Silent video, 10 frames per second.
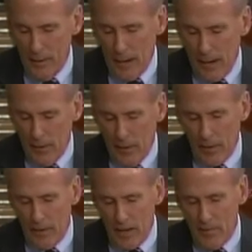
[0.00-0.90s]
on our
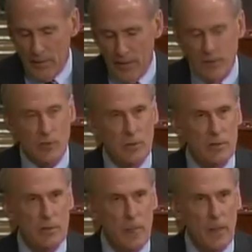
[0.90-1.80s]
economic
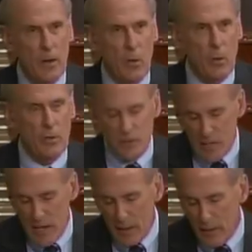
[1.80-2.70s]
dangers or
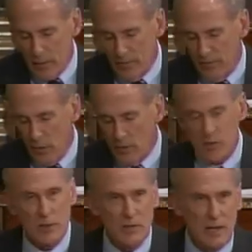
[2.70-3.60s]
seek the
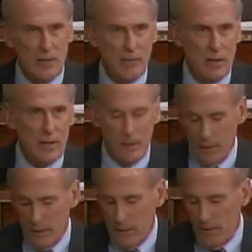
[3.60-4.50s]
false safety
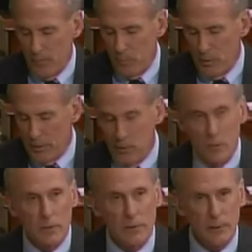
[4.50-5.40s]
of
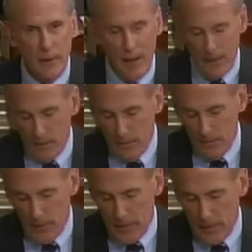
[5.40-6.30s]
political denial.
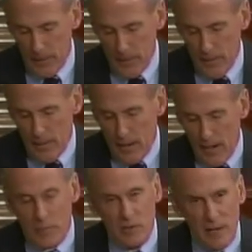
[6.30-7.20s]
I
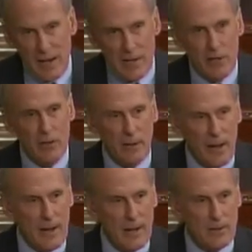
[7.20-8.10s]
am standing here
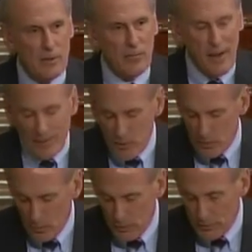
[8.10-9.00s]
today to find
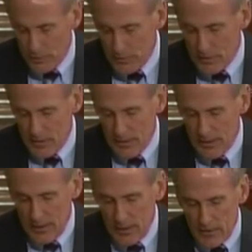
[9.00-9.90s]
solutions,
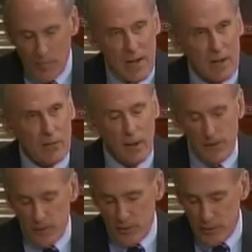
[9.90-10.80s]
to make the
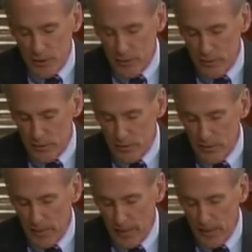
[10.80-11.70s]
hard decisions,
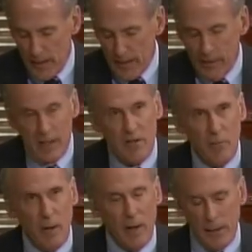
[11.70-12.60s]
and leave
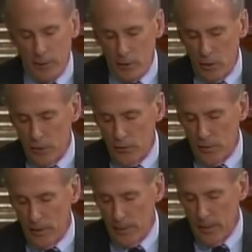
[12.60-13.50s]
behind a country